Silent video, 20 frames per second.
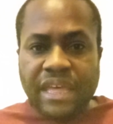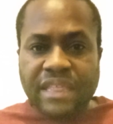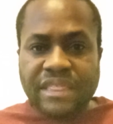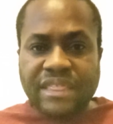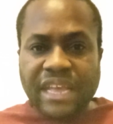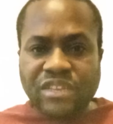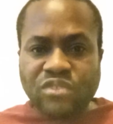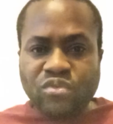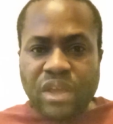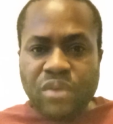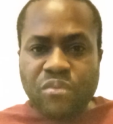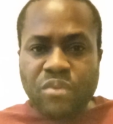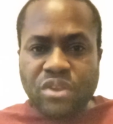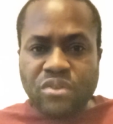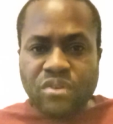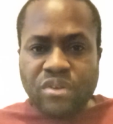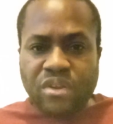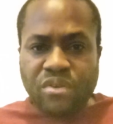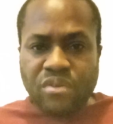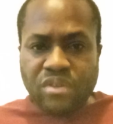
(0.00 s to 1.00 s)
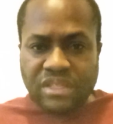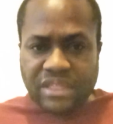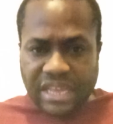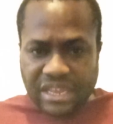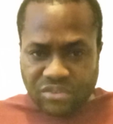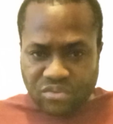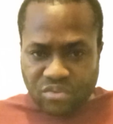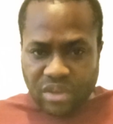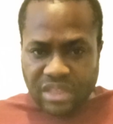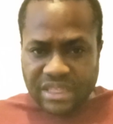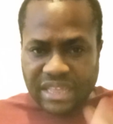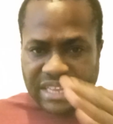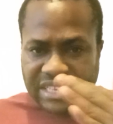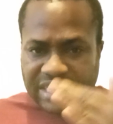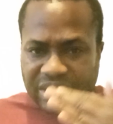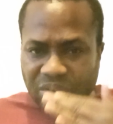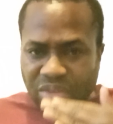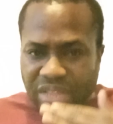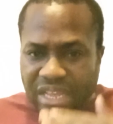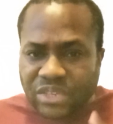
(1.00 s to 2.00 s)
That's why that's
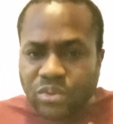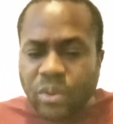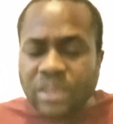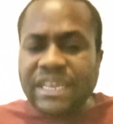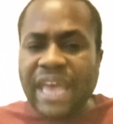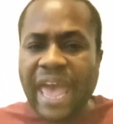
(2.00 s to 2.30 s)
what's